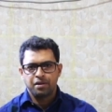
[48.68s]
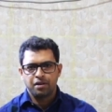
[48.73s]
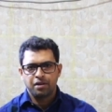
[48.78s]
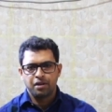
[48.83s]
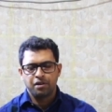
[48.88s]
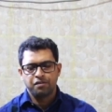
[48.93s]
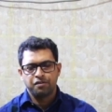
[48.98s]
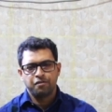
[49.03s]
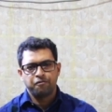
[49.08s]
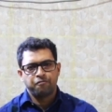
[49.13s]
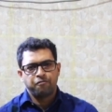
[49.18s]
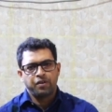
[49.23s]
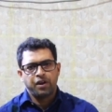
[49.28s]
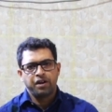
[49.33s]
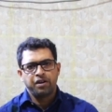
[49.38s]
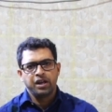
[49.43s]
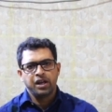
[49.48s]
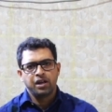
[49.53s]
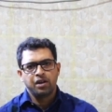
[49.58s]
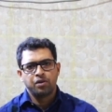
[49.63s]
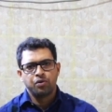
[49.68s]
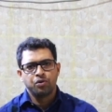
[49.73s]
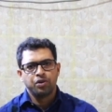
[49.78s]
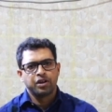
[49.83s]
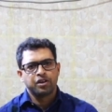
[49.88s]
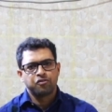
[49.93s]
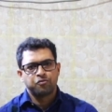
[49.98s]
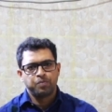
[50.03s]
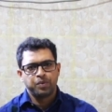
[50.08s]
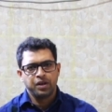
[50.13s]
is a very good
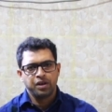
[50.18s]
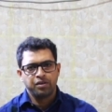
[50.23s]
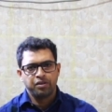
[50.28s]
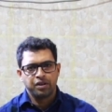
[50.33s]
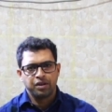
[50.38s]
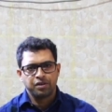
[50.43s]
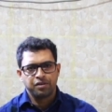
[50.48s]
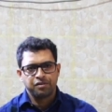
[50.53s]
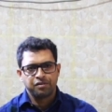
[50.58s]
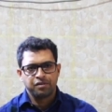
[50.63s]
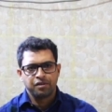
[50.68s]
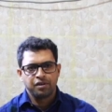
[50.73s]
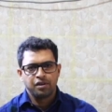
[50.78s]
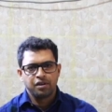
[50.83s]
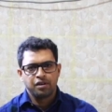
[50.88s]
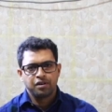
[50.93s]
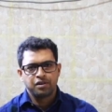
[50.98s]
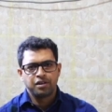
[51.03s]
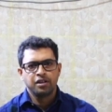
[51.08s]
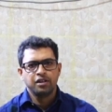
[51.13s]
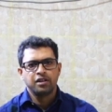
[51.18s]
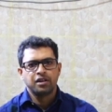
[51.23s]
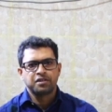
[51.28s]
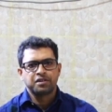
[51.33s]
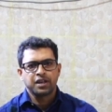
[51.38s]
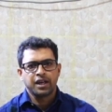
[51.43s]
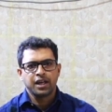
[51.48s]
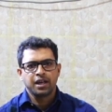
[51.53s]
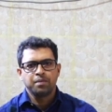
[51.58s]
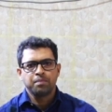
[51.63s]
experience till the
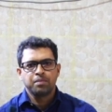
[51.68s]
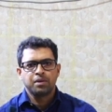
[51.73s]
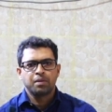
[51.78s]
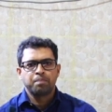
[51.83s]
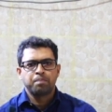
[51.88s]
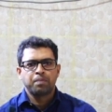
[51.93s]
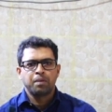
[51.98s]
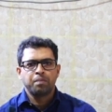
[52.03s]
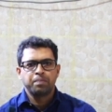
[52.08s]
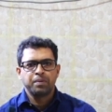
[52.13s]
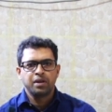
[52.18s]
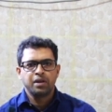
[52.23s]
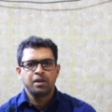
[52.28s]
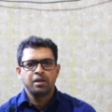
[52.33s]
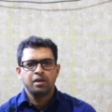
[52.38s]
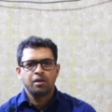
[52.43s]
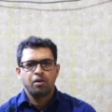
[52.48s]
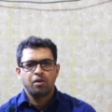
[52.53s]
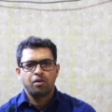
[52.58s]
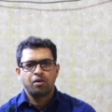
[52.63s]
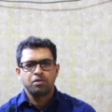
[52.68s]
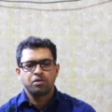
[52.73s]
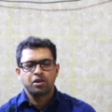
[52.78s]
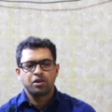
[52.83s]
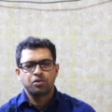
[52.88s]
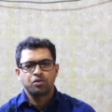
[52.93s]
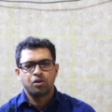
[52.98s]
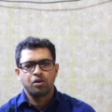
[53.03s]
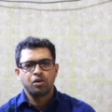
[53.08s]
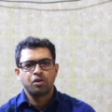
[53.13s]
time the puppy or the
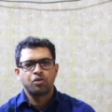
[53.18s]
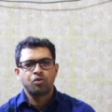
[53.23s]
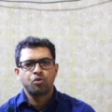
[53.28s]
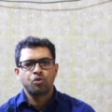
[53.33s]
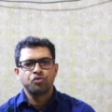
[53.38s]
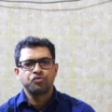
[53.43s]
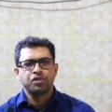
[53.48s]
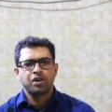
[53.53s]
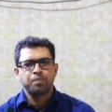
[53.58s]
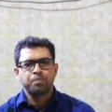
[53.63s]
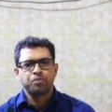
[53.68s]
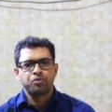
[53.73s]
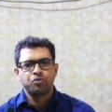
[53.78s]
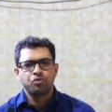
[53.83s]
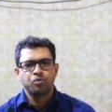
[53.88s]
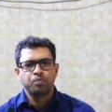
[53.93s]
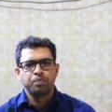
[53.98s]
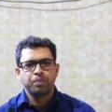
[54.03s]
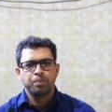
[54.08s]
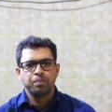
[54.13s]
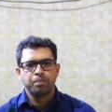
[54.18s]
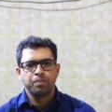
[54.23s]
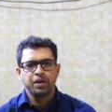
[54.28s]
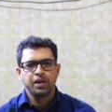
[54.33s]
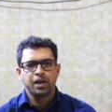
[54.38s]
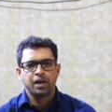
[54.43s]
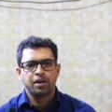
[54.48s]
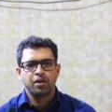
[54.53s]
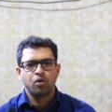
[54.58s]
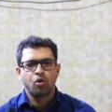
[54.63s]
dog grows up to be
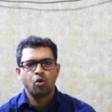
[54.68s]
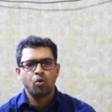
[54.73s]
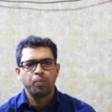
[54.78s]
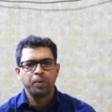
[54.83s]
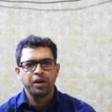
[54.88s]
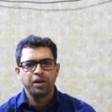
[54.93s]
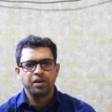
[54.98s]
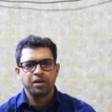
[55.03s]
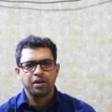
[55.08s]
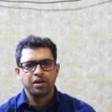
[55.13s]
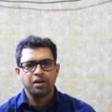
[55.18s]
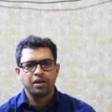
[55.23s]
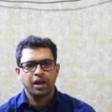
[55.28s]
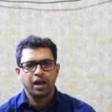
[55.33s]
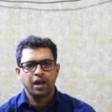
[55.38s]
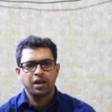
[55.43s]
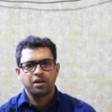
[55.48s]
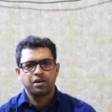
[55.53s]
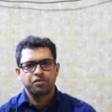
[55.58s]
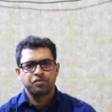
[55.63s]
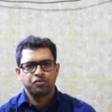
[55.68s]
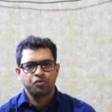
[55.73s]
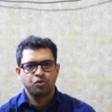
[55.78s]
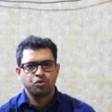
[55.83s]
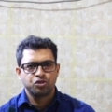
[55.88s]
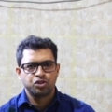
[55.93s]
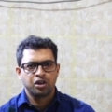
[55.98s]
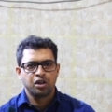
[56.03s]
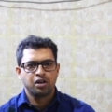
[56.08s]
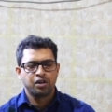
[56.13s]
an obedient and a
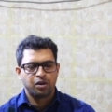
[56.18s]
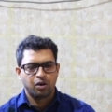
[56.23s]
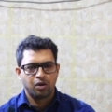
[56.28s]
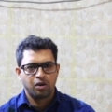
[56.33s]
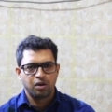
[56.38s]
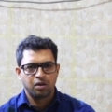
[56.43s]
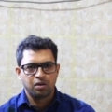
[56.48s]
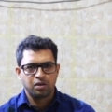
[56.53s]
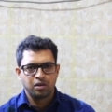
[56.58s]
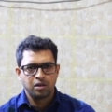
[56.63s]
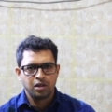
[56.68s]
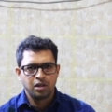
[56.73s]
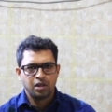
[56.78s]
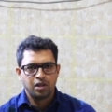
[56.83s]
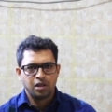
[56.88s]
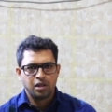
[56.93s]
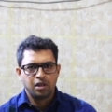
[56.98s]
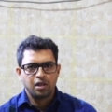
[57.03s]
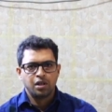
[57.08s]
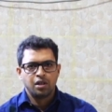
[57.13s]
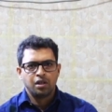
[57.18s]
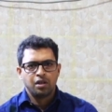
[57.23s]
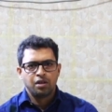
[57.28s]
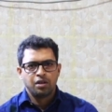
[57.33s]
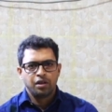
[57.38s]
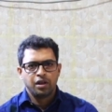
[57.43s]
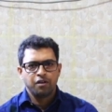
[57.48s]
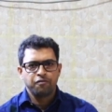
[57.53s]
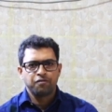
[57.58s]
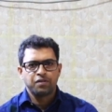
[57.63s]
social dog.
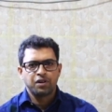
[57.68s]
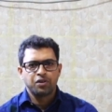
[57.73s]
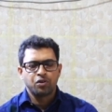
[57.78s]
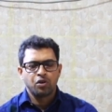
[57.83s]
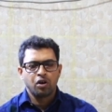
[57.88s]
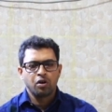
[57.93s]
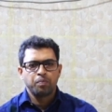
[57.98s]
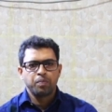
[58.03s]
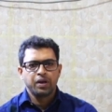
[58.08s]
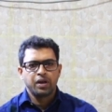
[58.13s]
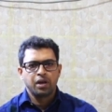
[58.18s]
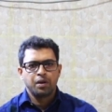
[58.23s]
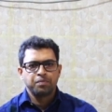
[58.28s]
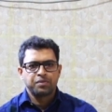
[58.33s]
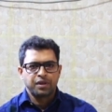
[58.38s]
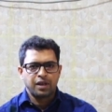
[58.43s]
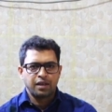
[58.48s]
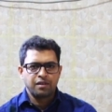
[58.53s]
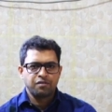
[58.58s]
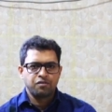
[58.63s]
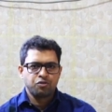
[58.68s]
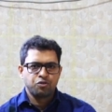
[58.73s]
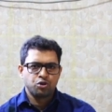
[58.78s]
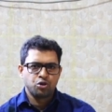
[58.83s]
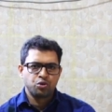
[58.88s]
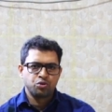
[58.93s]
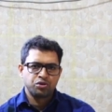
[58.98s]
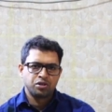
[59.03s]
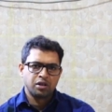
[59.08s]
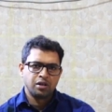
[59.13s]
If the dog becomes
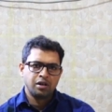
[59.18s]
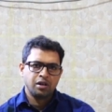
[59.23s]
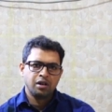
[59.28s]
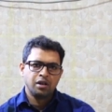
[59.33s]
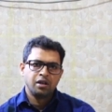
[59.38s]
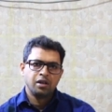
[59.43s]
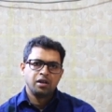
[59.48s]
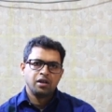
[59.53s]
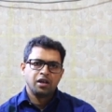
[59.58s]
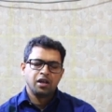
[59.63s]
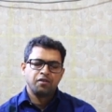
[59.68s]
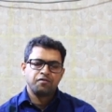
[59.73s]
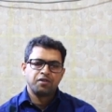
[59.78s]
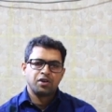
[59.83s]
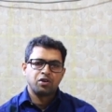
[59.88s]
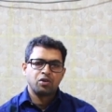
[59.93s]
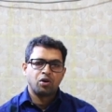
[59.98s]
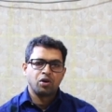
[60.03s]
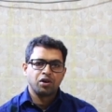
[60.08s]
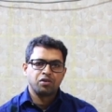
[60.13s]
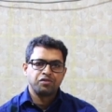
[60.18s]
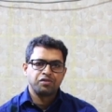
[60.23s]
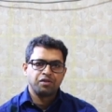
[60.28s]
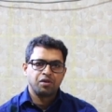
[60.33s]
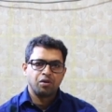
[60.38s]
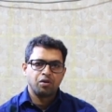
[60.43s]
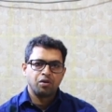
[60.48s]
unsocial, if the dog is